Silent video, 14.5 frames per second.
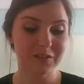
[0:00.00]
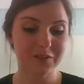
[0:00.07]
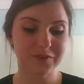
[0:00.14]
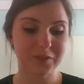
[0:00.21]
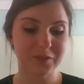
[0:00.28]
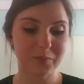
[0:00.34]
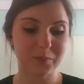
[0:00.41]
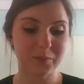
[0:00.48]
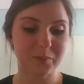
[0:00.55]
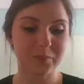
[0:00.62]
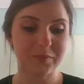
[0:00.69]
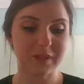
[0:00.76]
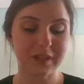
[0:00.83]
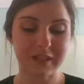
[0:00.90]
for
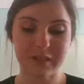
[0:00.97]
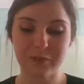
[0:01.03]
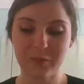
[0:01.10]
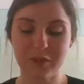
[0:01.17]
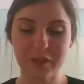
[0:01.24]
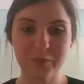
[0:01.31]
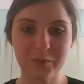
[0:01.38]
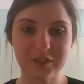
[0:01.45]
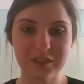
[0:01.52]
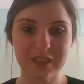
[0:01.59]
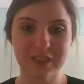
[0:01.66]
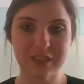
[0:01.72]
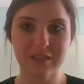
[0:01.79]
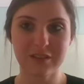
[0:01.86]
people
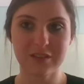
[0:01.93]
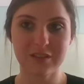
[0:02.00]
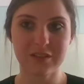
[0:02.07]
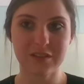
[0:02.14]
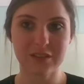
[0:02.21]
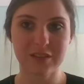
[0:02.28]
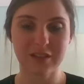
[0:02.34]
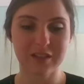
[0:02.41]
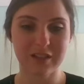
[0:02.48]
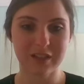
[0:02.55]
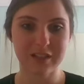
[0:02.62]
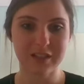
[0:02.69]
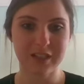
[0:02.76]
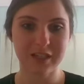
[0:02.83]
to start
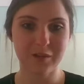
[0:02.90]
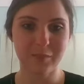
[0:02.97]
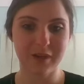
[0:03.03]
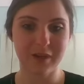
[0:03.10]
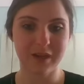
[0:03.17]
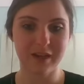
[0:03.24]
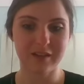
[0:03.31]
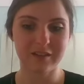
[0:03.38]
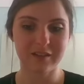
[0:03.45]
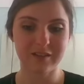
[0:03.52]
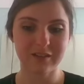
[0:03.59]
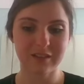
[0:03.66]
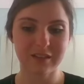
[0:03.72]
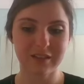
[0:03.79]
thinking about
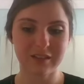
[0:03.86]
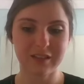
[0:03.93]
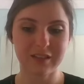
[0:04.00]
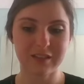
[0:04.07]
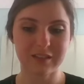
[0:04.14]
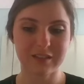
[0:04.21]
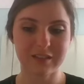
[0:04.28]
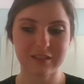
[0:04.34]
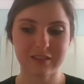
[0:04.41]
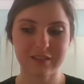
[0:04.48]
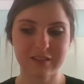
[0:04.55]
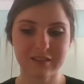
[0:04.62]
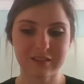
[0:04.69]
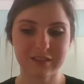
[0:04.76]
the
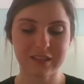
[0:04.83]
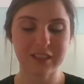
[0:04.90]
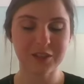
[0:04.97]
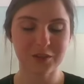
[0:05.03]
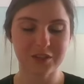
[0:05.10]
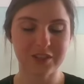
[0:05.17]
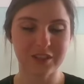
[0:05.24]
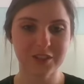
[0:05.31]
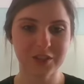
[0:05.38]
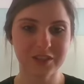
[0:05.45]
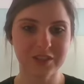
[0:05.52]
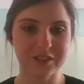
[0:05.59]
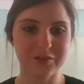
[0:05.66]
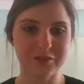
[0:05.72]

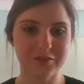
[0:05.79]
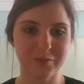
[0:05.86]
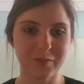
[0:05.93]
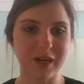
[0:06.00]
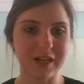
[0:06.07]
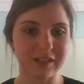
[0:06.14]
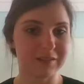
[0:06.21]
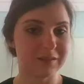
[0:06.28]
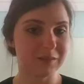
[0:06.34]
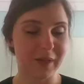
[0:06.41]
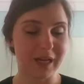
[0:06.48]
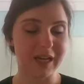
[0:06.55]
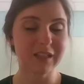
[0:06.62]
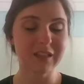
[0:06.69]
introduction of
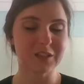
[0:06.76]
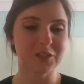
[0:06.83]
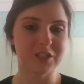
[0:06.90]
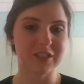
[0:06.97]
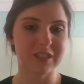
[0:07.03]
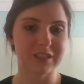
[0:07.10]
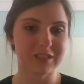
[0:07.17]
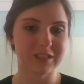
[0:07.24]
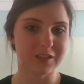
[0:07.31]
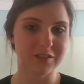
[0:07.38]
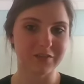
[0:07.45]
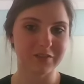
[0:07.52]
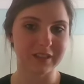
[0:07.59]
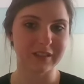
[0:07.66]
biology in
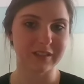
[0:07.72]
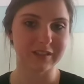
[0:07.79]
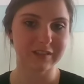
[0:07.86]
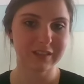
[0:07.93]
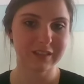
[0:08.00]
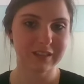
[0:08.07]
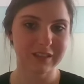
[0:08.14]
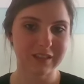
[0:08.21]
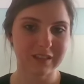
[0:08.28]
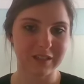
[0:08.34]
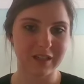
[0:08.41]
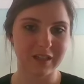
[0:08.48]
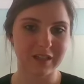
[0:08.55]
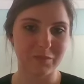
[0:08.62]
solving
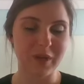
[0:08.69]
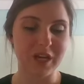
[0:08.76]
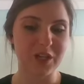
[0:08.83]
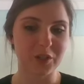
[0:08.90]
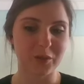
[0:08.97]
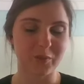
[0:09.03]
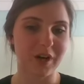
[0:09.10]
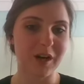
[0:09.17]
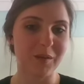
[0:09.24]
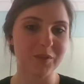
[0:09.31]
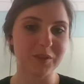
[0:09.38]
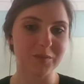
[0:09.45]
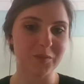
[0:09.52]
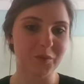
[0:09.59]
major
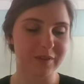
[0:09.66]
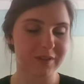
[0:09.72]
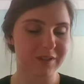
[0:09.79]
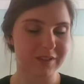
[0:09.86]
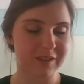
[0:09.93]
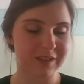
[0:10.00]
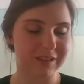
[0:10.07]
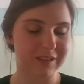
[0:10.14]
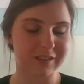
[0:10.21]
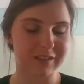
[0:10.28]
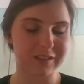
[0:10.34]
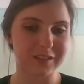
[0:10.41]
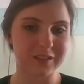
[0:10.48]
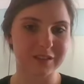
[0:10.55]
problems, whether they're
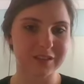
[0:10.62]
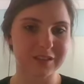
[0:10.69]
on Earth